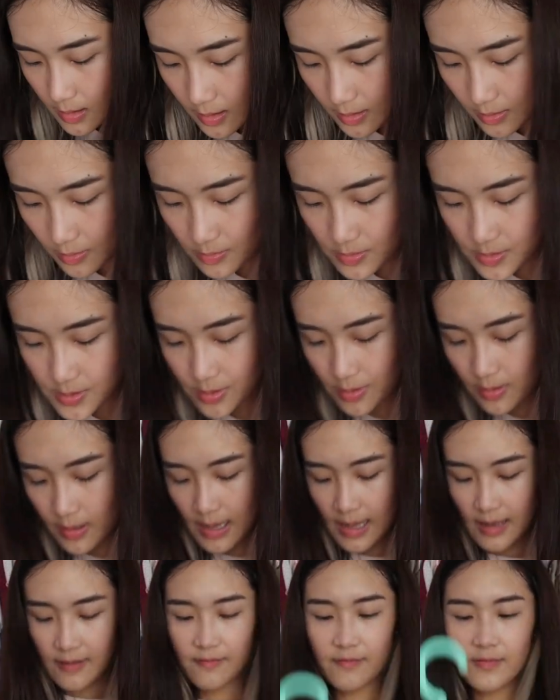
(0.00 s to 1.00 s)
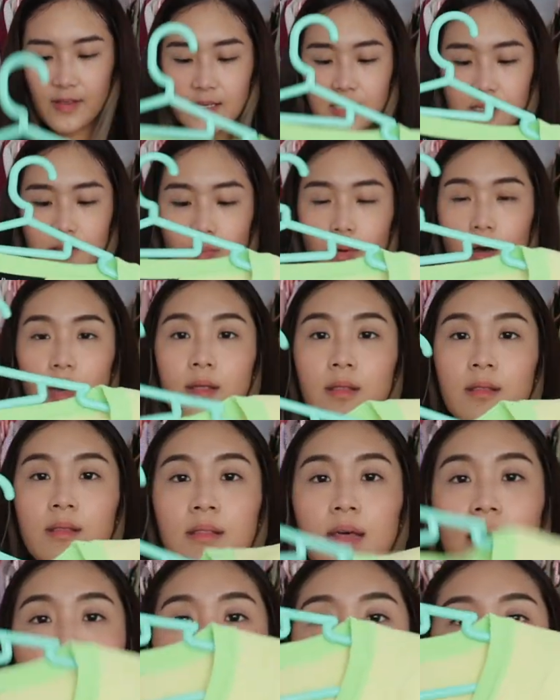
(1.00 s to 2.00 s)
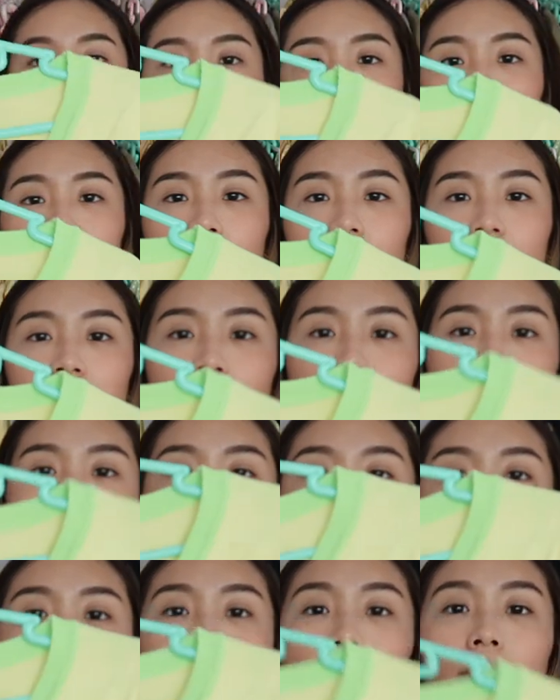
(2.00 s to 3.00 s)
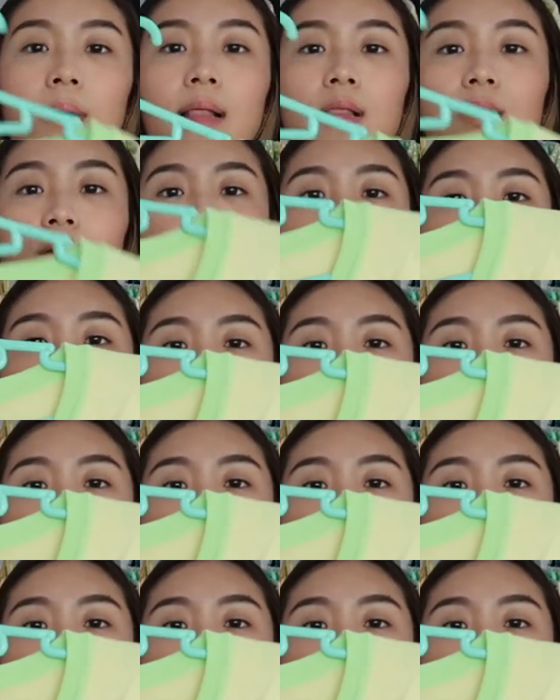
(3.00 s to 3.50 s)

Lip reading: I also have this one that is from Mellow.